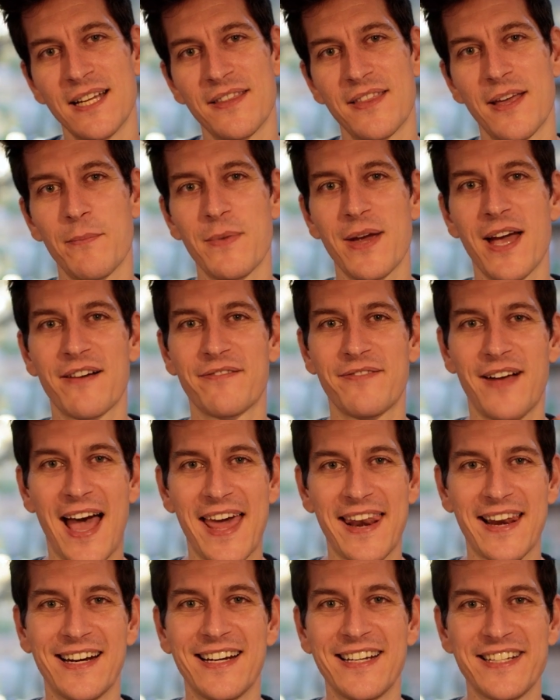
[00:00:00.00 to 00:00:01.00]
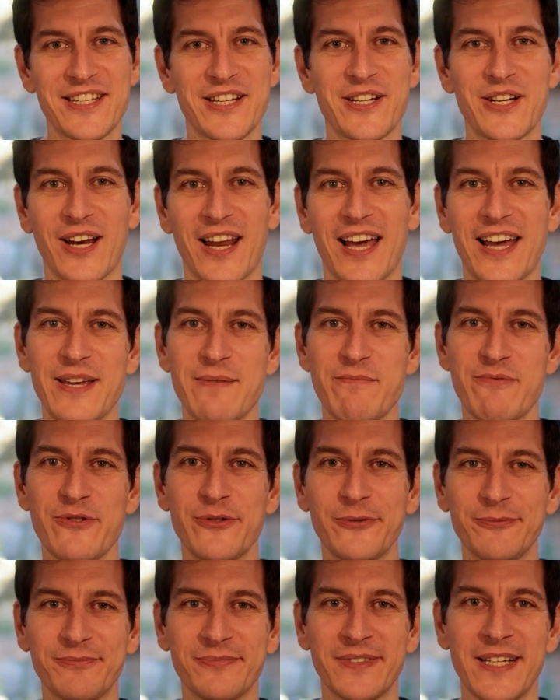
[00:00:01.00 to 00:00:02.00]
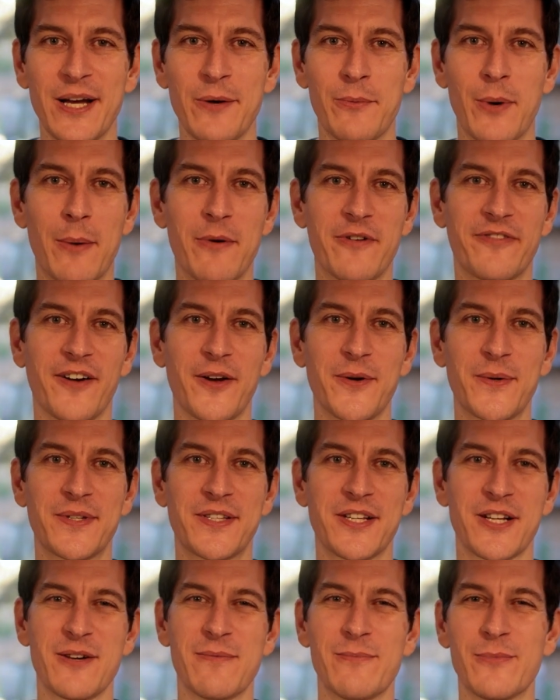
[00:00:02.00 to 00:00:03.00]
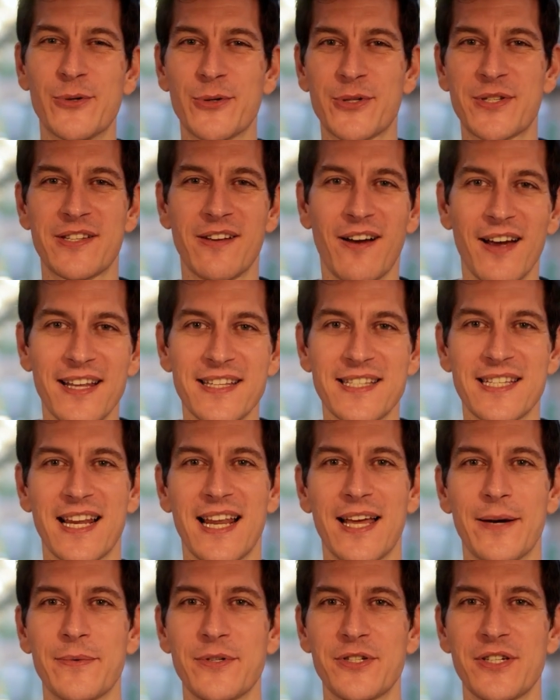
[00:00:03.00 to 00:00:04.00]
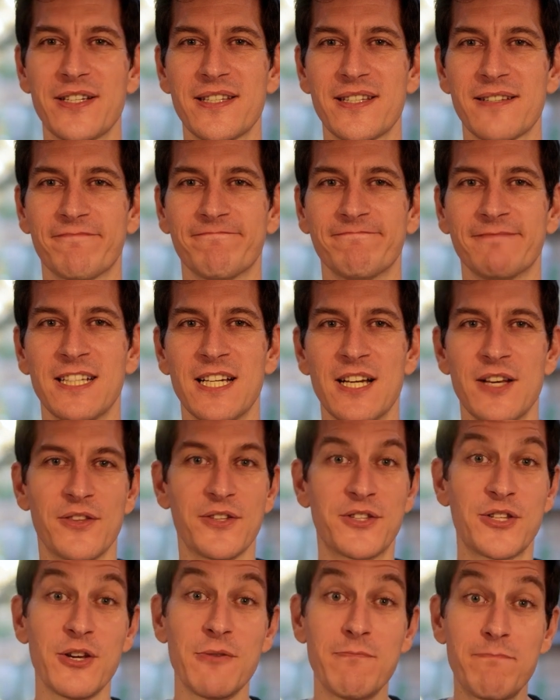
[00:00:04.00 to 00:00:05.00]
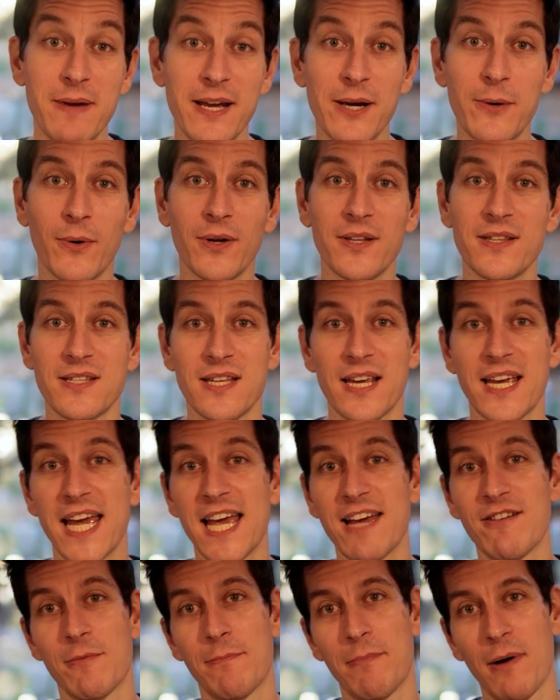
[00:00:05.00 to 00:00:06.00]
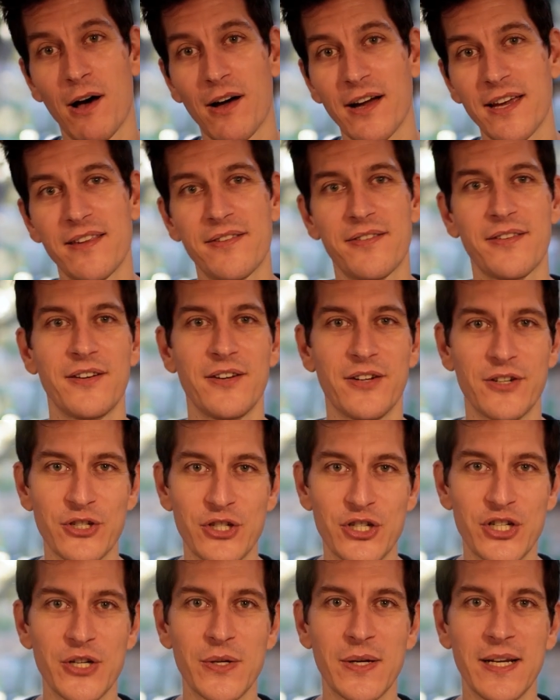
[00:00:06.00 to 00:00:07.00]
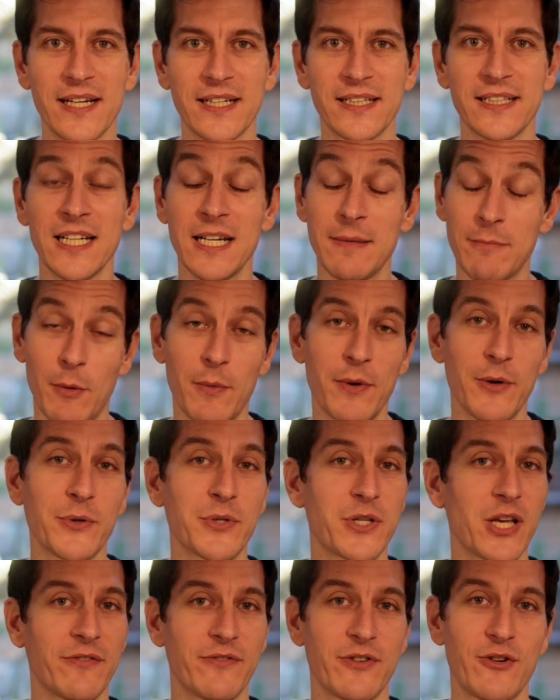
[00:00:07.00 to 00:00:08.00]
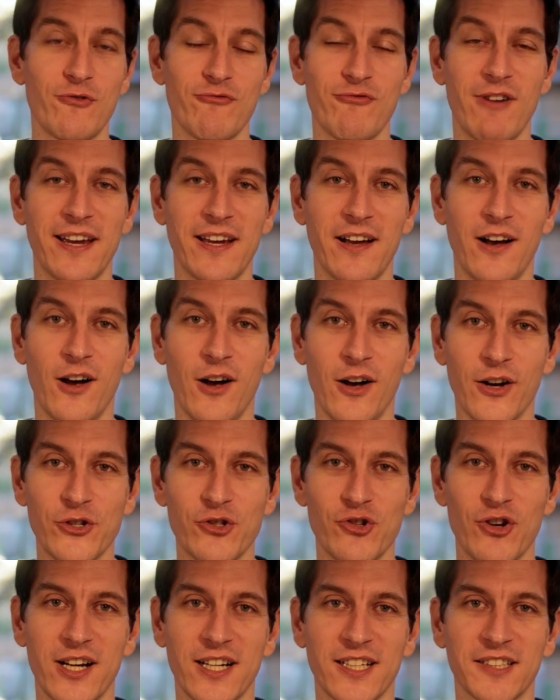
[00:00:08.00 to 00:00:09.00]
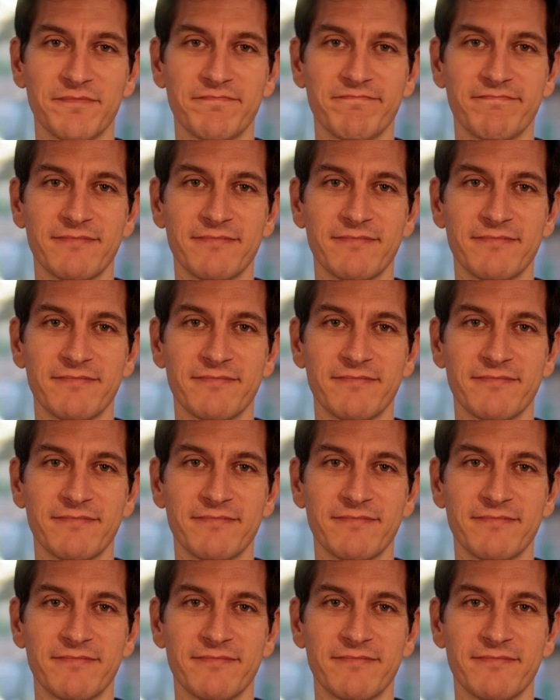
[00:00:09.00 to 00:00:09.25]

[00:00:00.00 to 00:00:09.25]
Then we have Analytical April, where we're focusing on more sciencey languages. The two big ones here are Python and Julia, but we also have a great R track